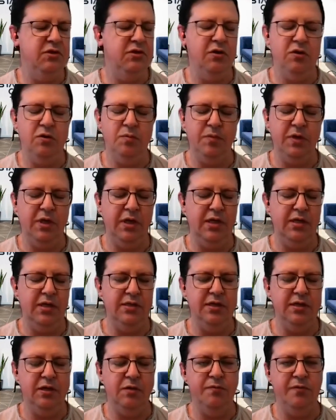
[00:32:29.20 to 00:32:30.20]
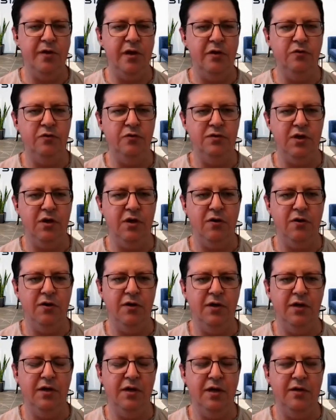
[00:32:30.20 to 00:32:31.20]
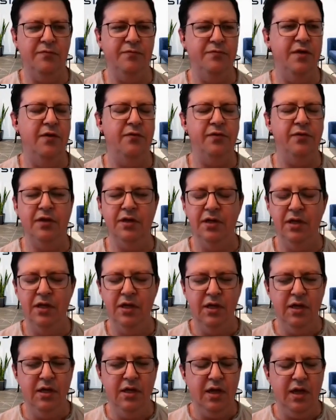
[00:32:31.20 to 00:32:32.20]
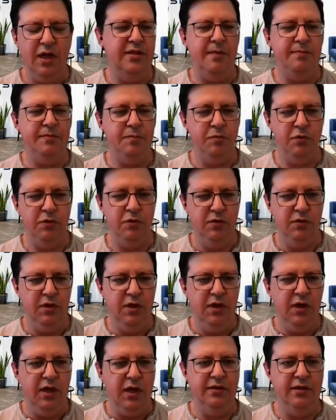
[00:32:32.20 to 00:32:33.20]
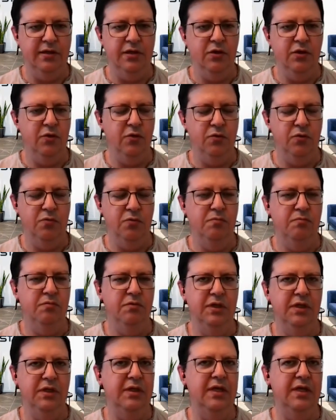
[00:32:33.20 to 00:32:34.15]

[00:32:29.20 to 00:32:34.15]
startup uh, startup founders are it's nothing adaptable, and they know,